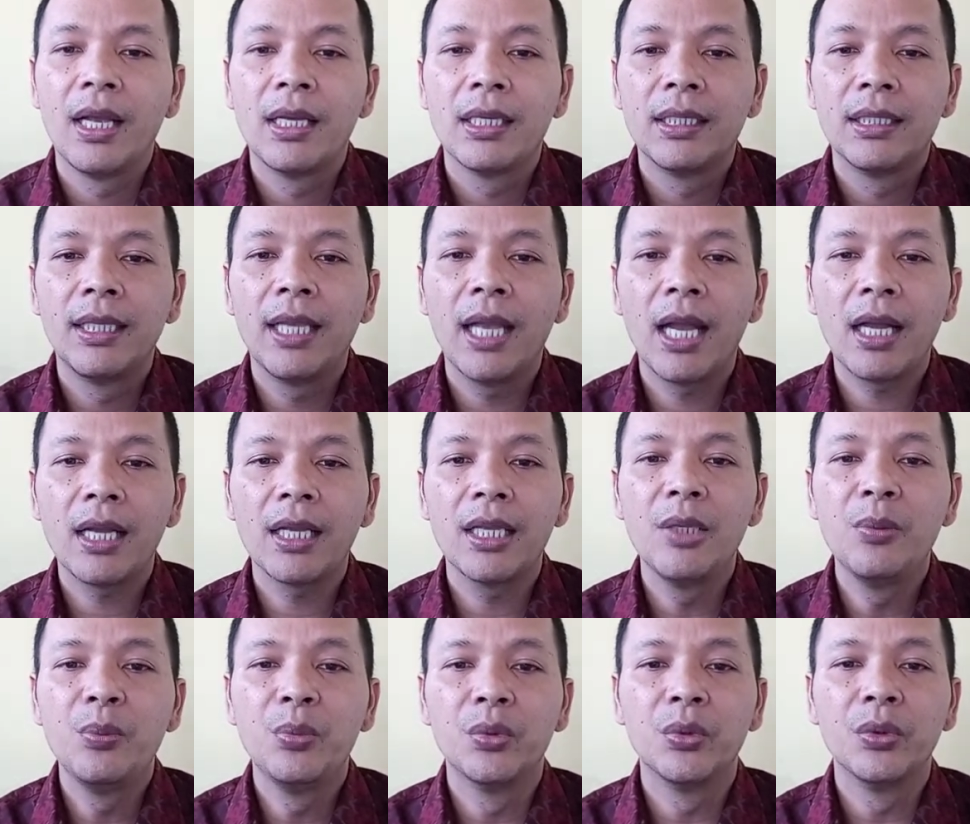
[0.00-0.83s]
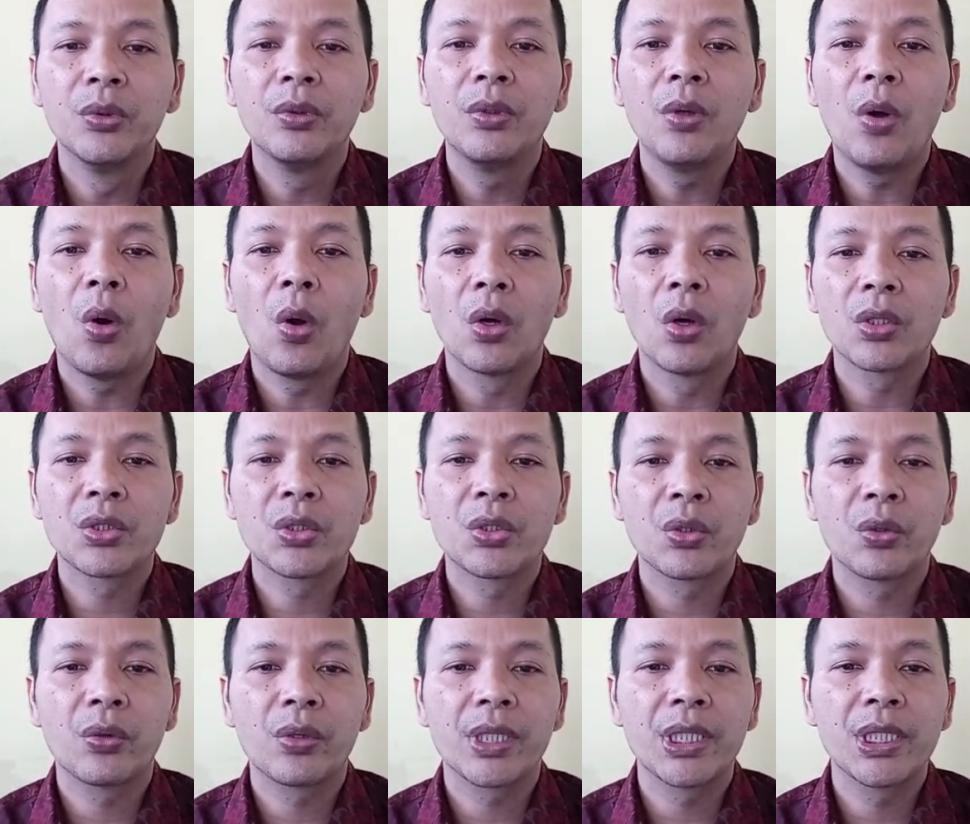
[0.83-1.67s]
Hyang Ibu
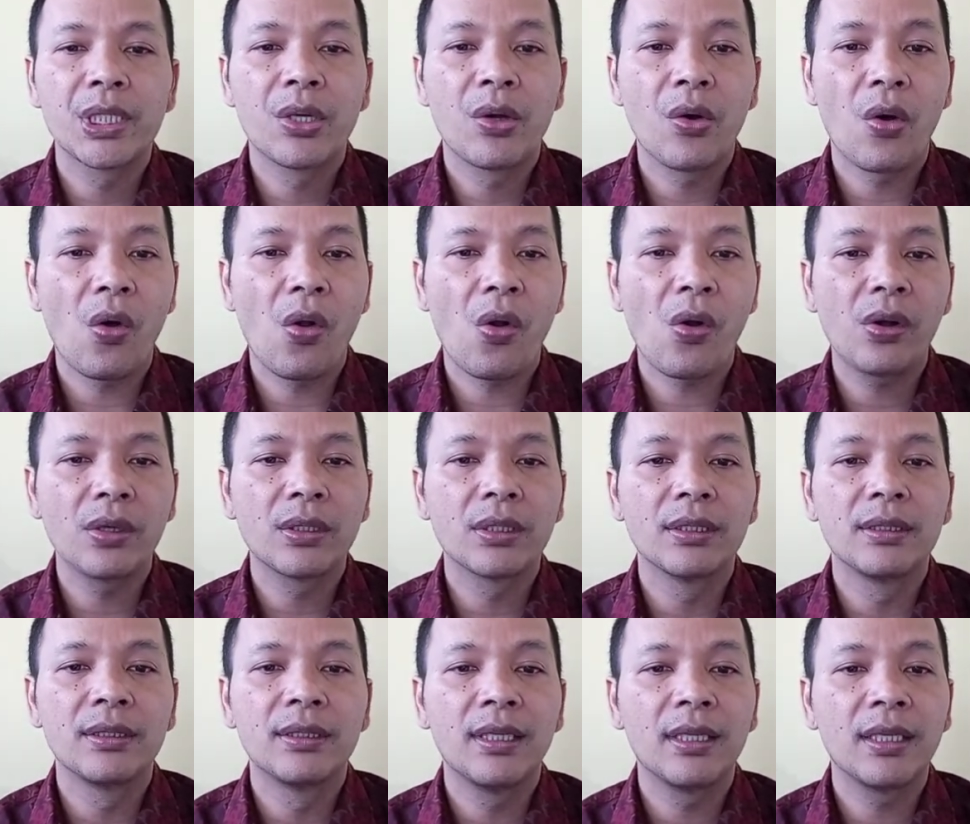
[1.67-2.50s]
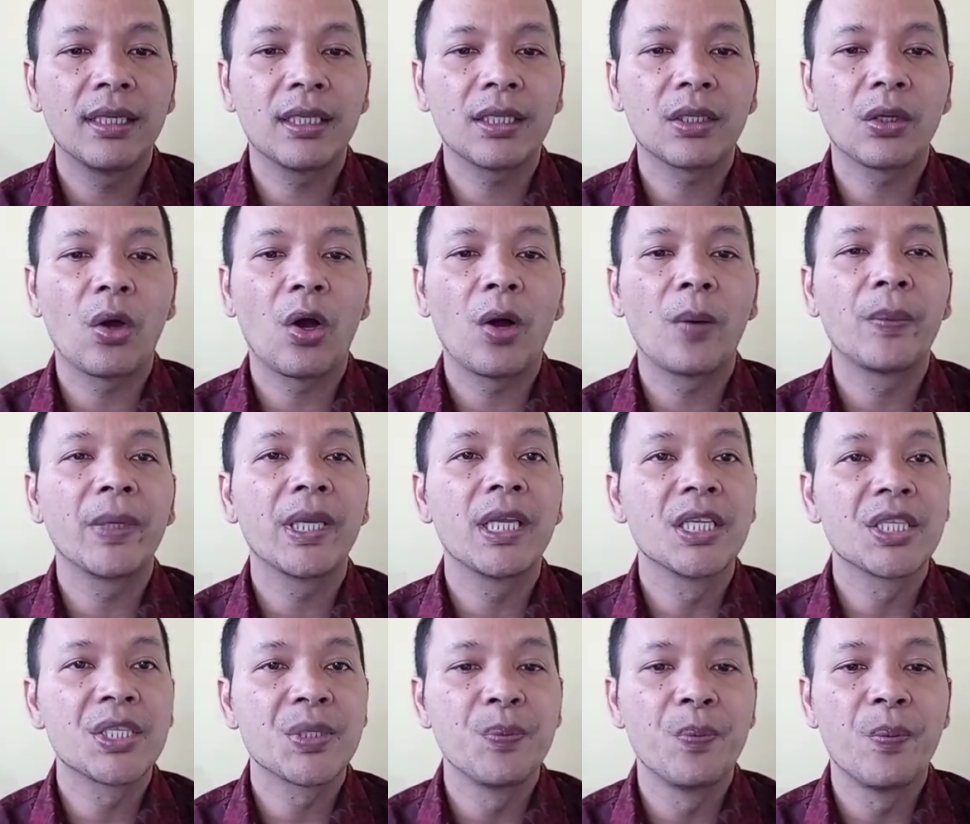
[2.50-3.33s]
also recalled the death of
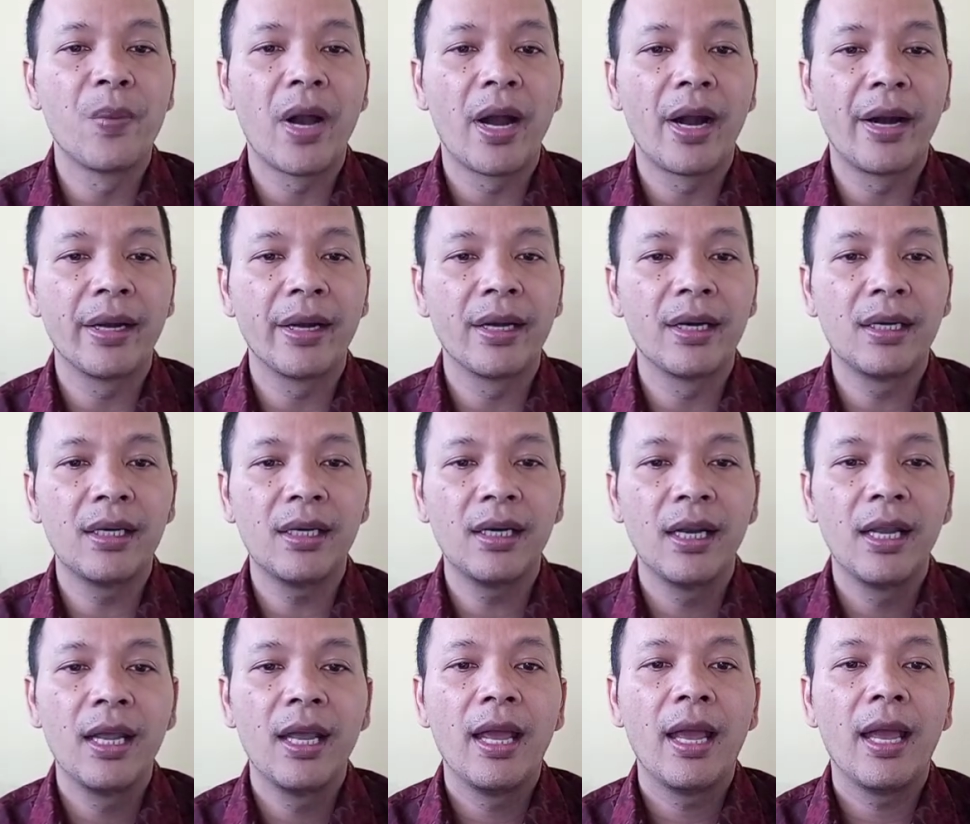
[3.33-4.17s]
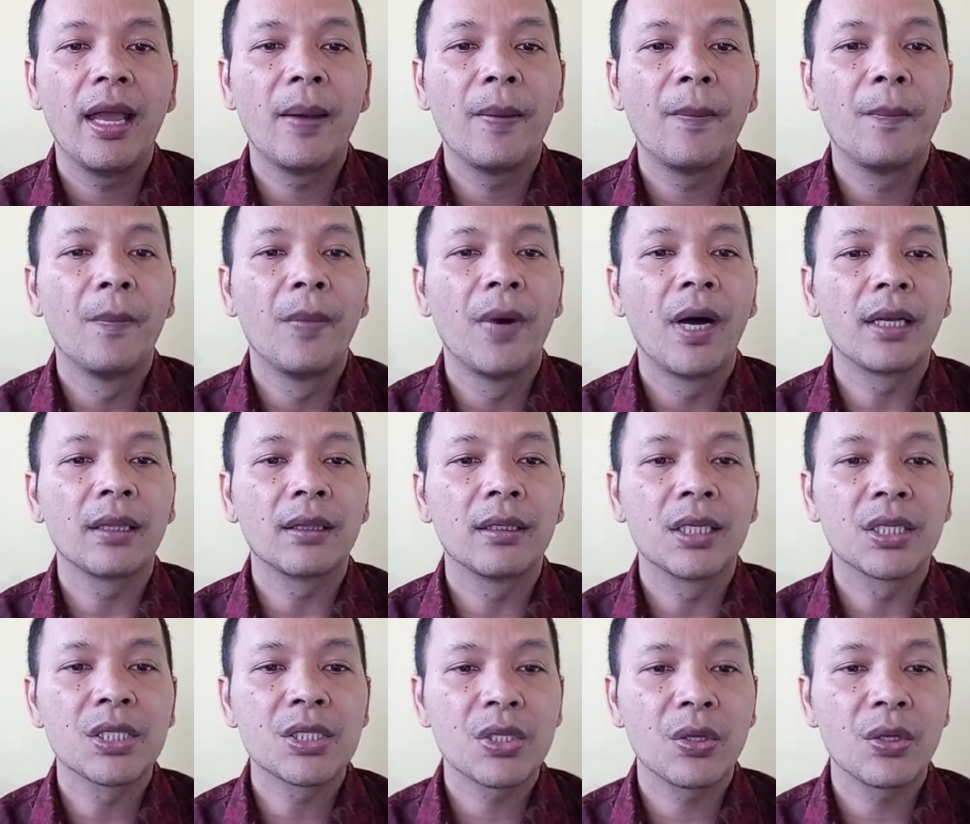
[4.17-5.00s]
his mother, but the
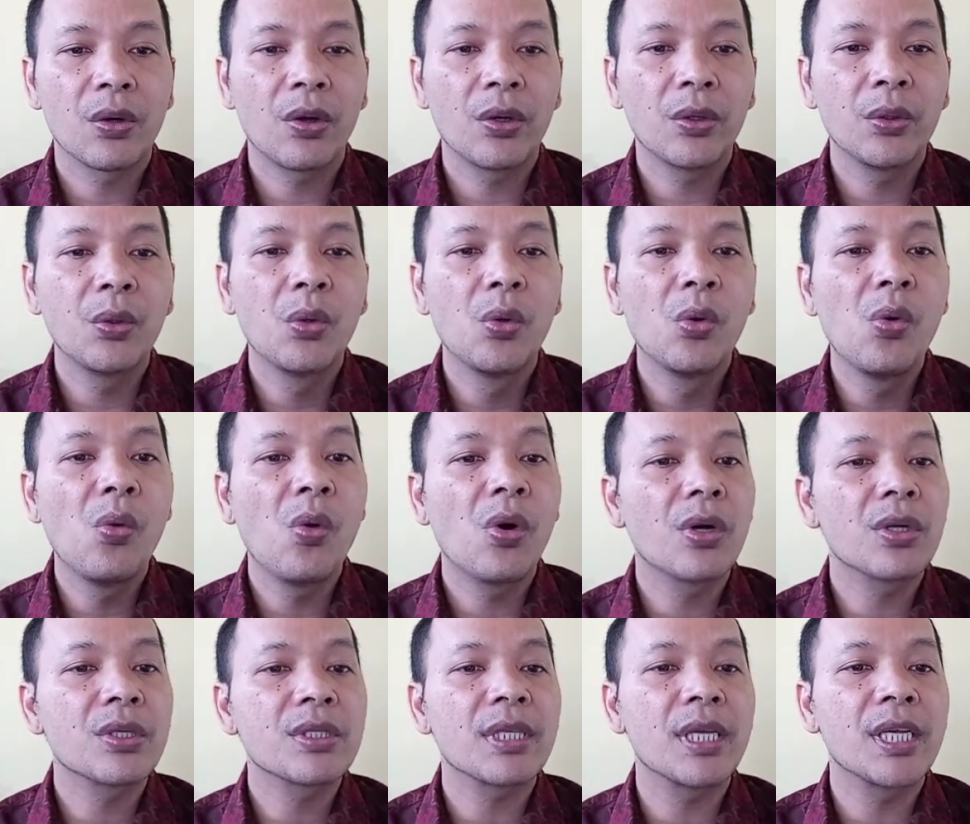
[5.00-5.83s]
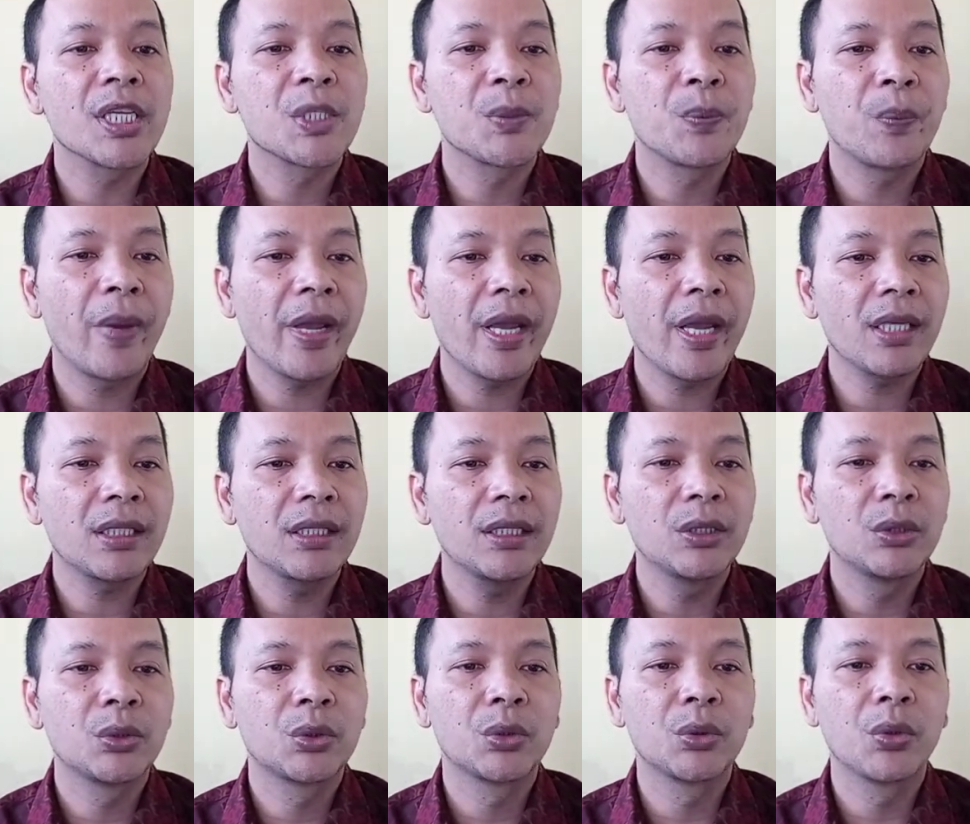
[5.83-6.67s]
son who was
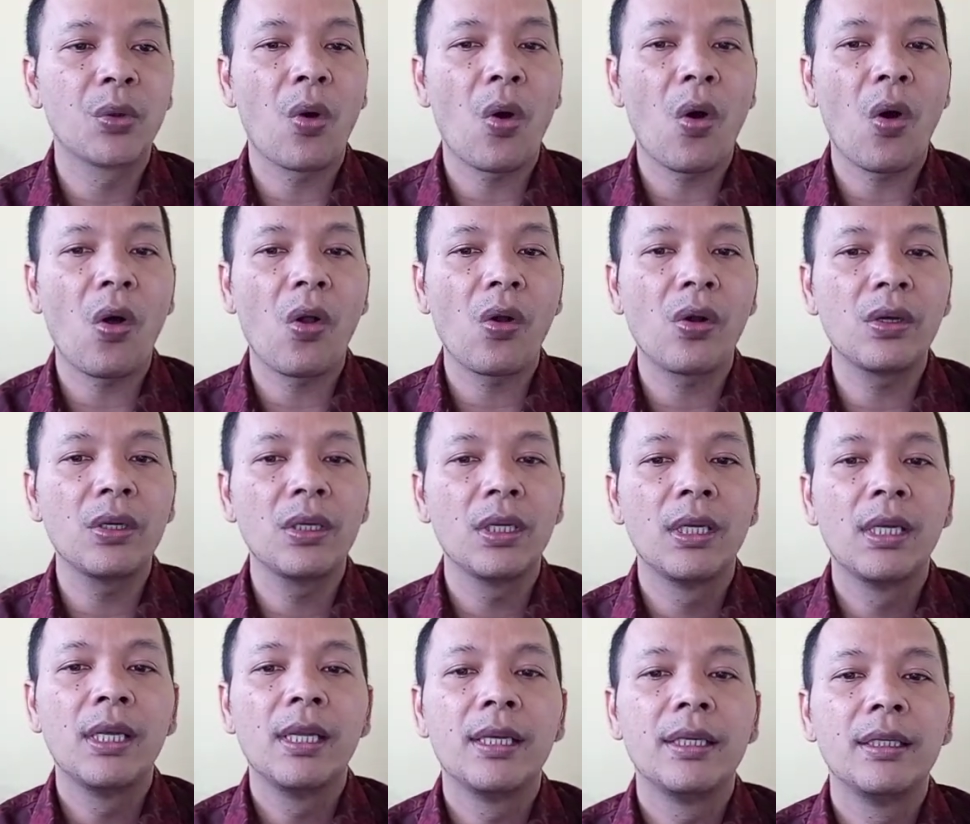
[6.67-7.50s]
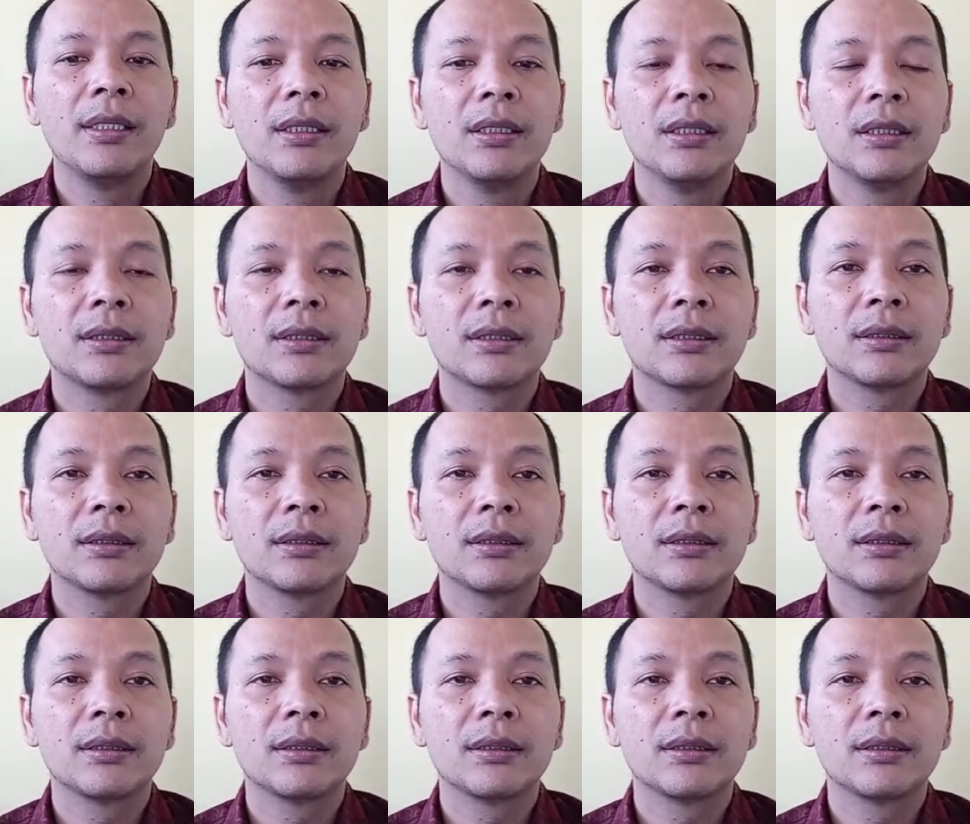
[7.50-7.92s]
expected to hold the